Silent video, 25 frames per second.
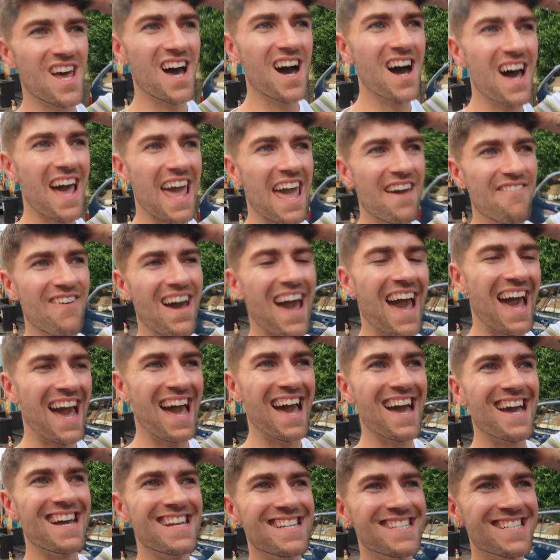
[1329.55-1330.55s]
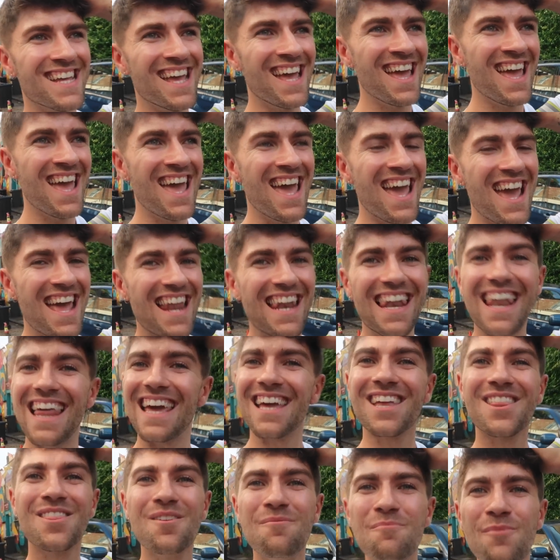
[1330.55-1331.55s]
I have had
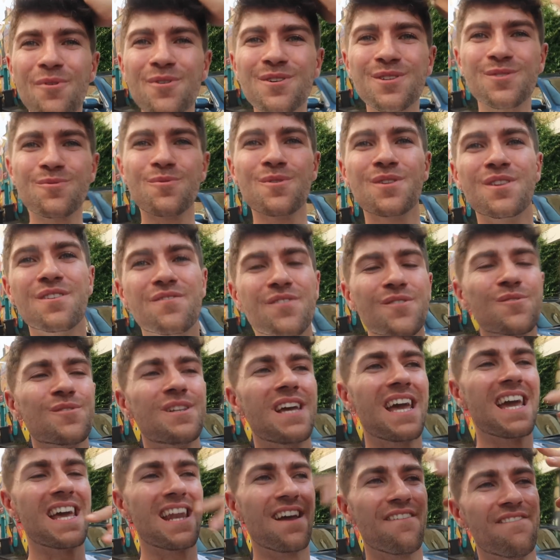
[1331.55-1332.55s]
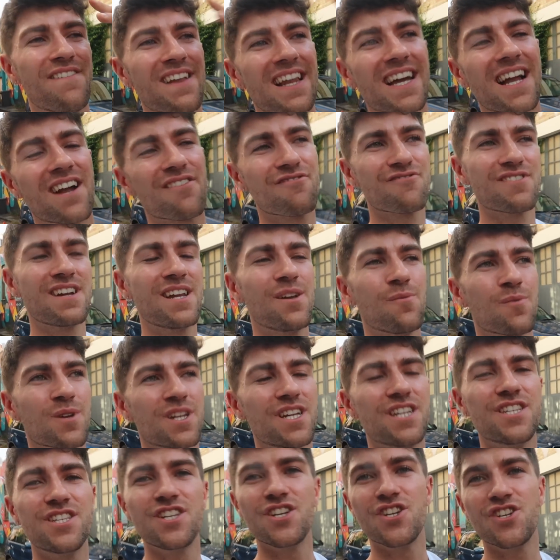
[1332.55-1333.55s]
like the most wonderful day, and I feel like I really
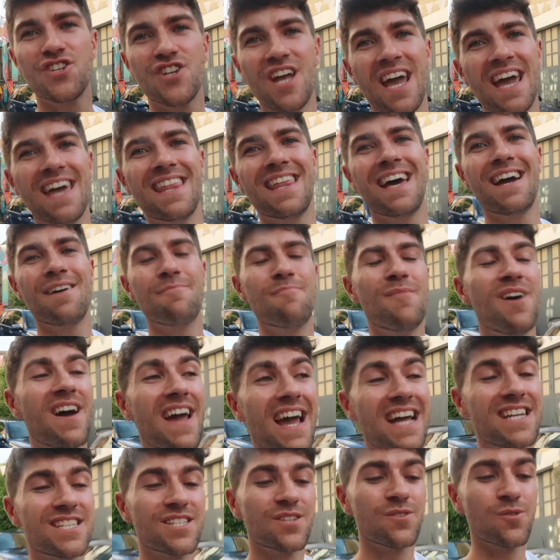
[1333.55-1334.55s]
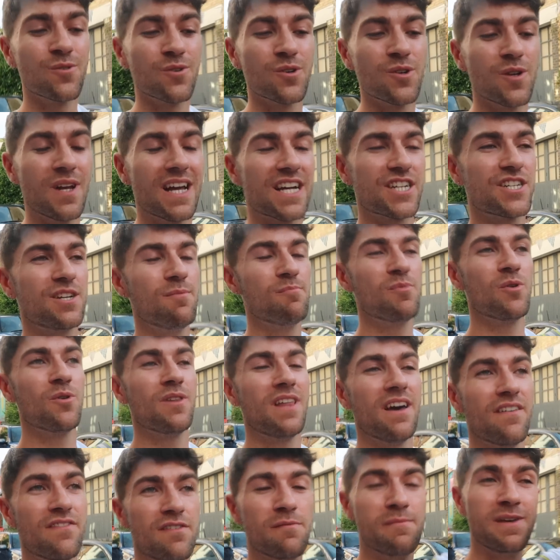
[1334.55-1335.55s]
wanted to share that. My aunt and uncle actually
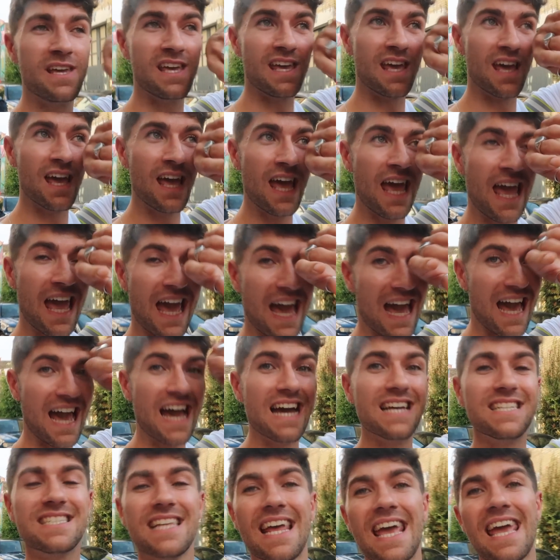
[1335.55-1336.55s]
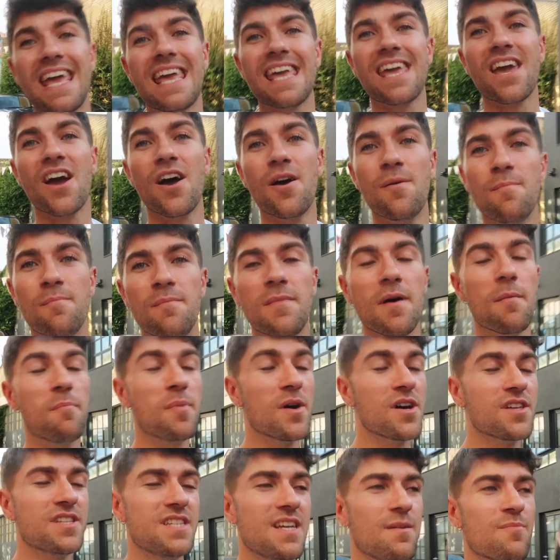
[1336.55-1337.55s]
bought that for me as a
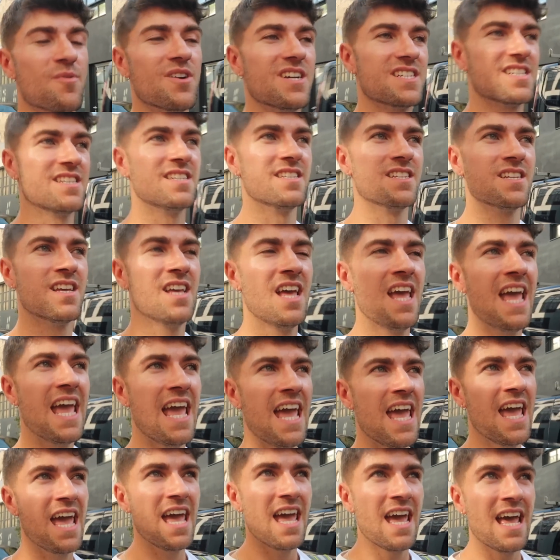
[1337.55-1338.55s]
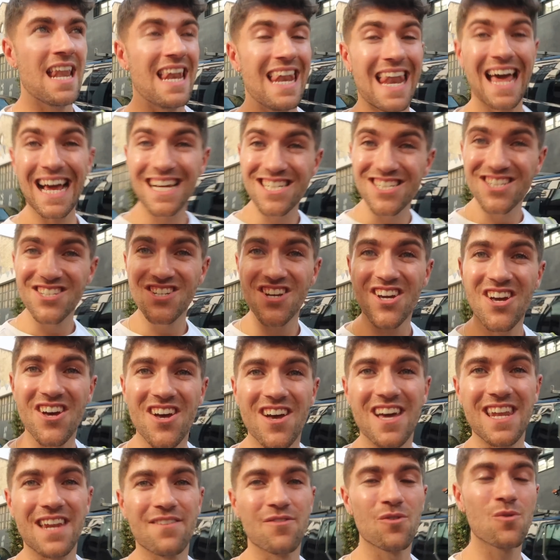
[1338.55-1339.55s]
birthday present last year,
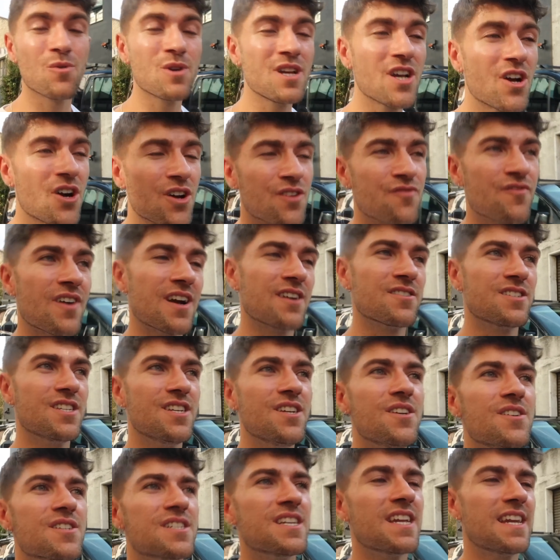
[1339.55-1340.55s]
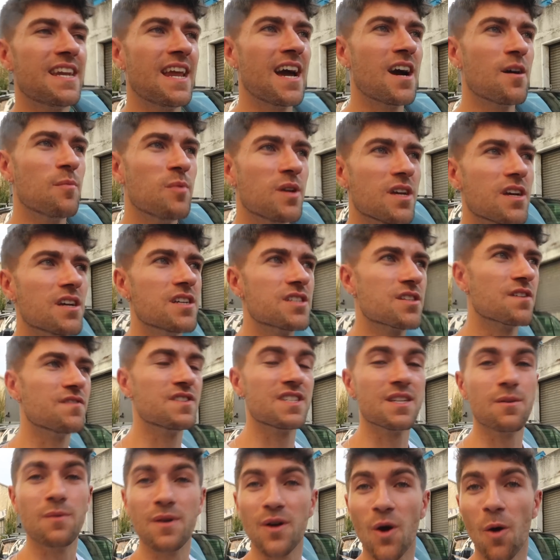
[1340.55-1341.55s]
and I've only gotten around to using it now because
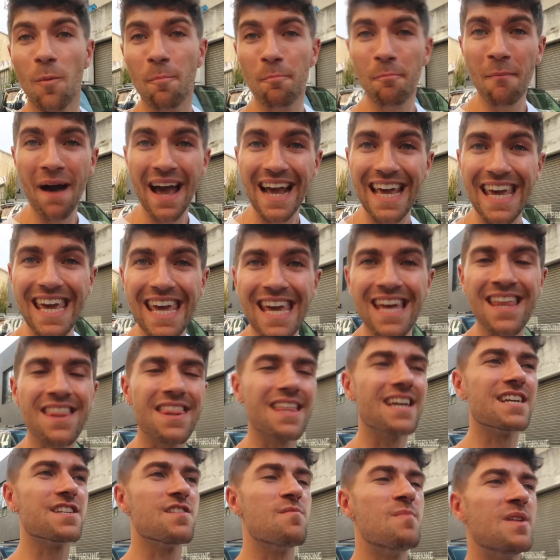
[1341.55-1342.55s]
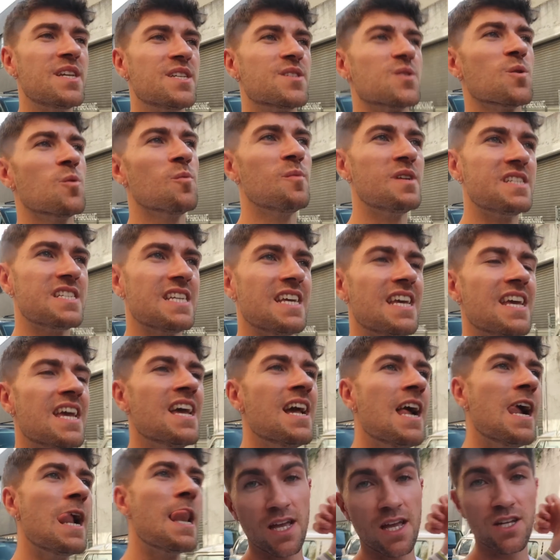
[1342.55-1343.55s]
obviously we got Maggie and things have been so busy.
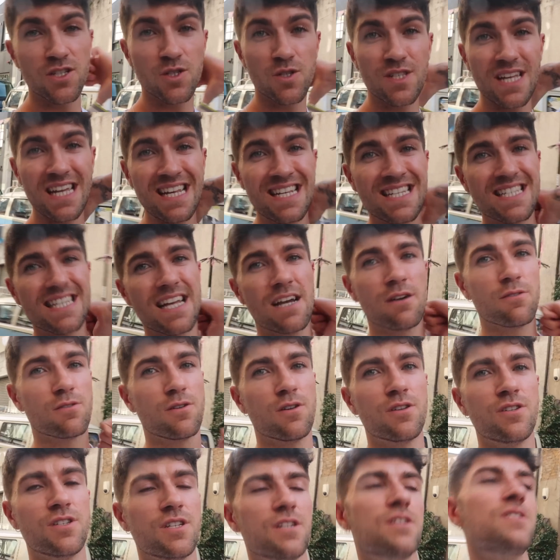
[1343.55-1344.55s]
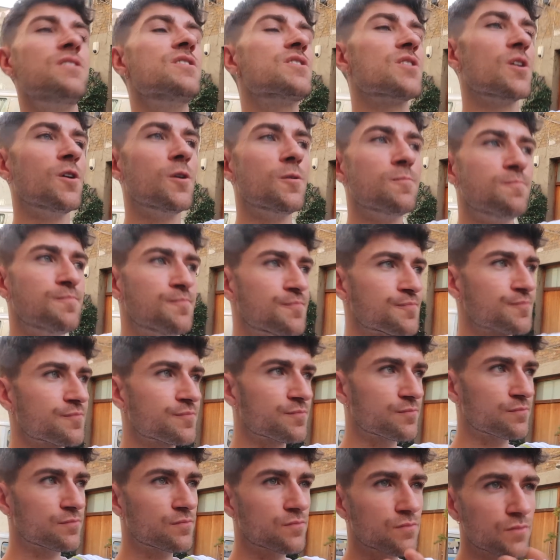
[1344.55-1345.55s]
So it's in South London, so
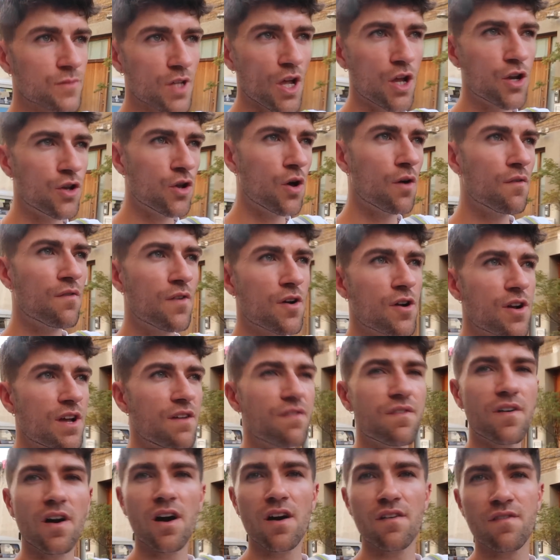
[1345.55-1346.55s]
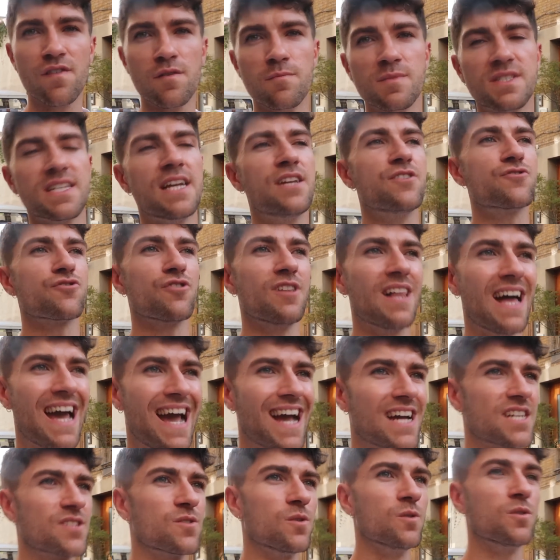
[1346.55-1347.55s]
not very far from Central
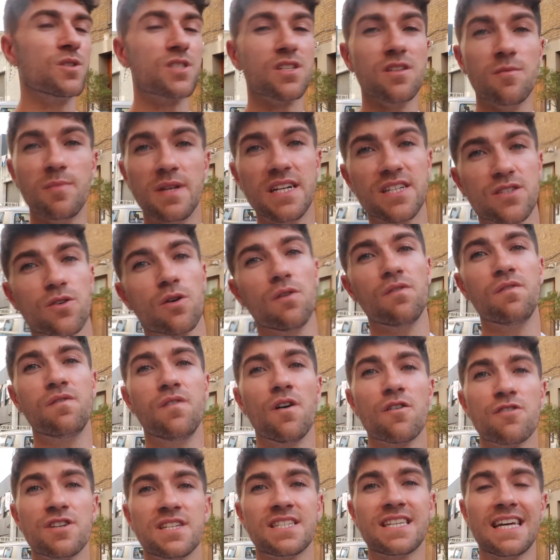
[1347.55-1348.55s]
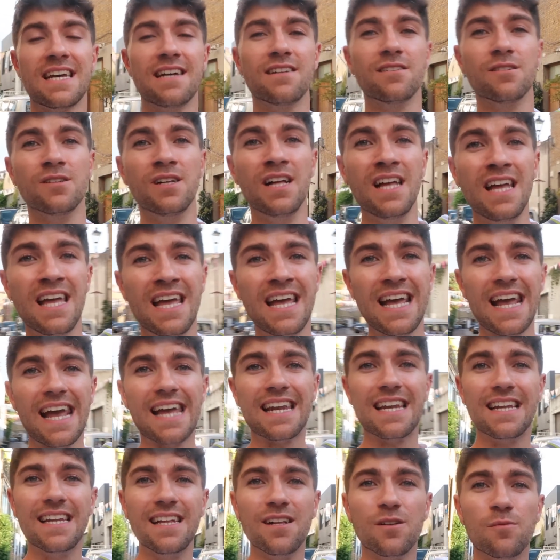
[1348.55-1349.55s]
at all. It's in a place called Forest Hill
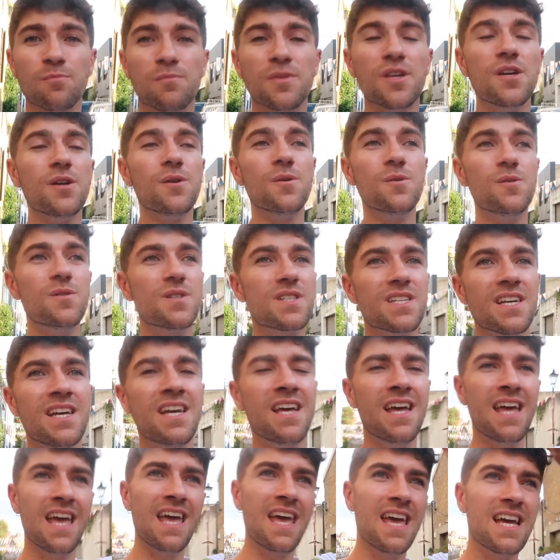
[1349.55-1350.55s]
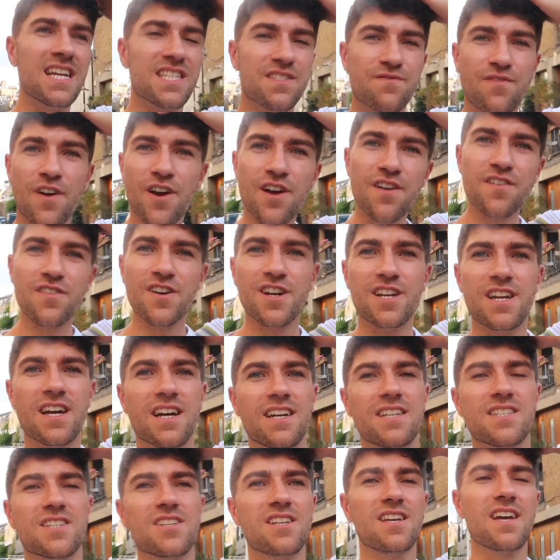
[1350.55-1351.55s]
in Little Mews. It's very, very
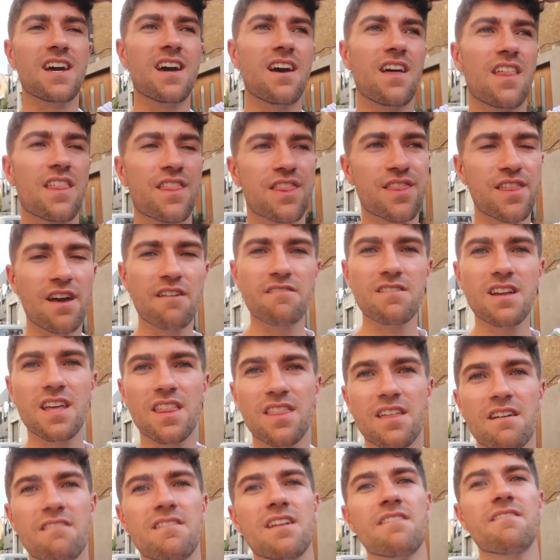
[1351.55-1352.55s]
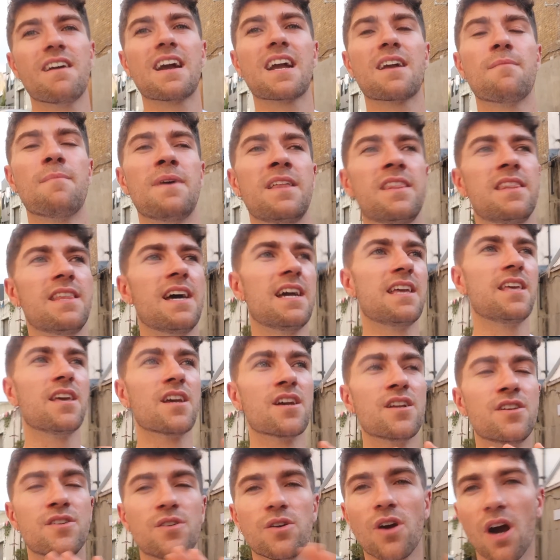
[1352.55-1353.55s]
nice. So yeah, thoroughly, thoroughly recommend that. You
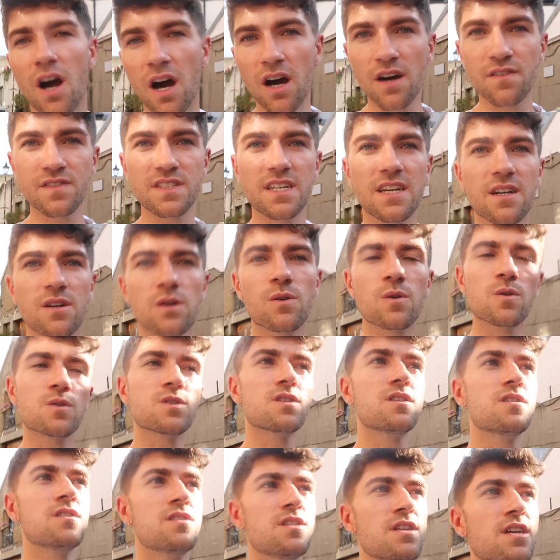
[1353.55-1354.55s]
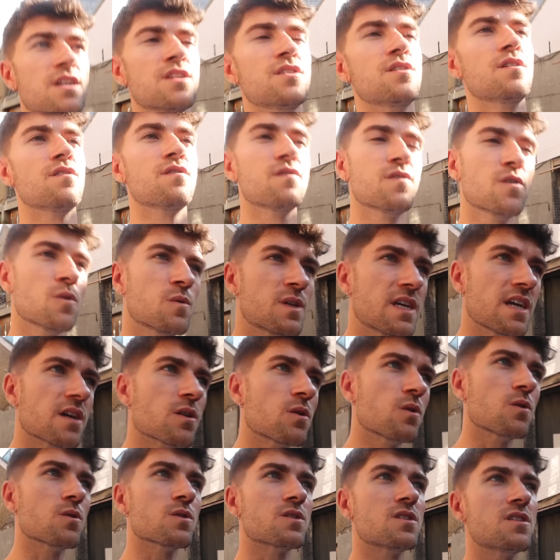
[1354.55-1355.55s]
can do half day courses, you can do full day
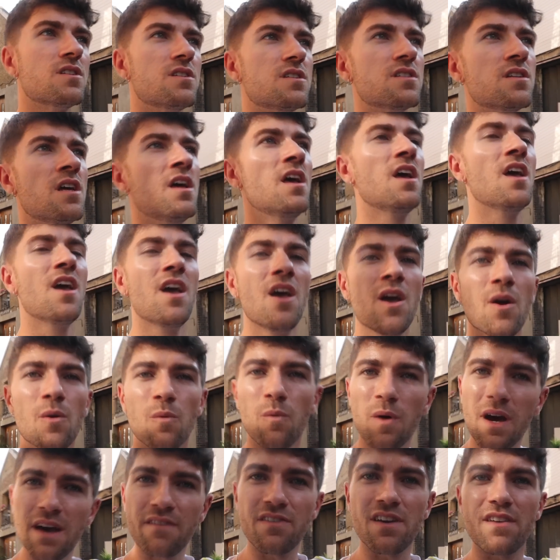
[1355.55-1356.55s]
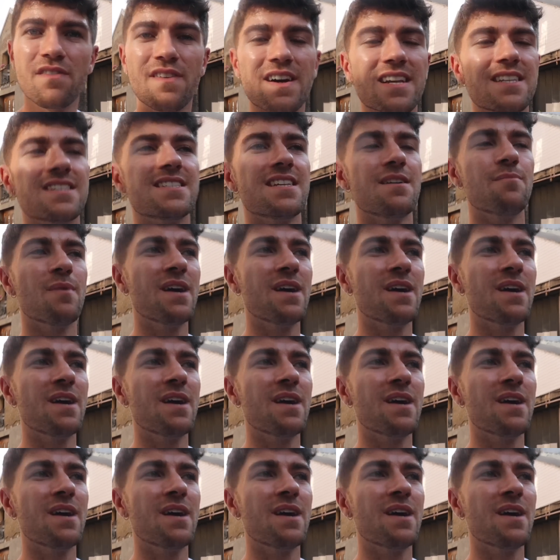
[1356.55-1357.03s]
courses, whatever you fancy.